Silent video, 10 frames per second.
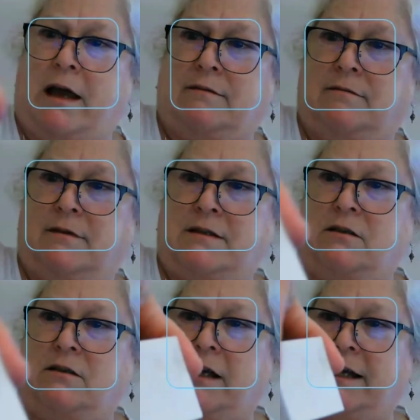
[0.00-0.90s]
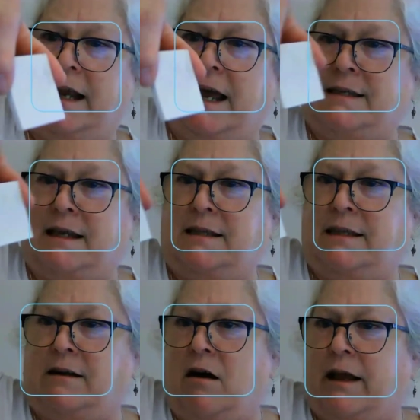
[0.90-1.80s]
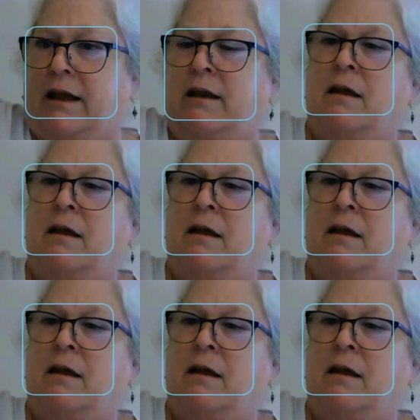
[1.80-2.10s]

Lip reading: It doesn't look like it has anything on it.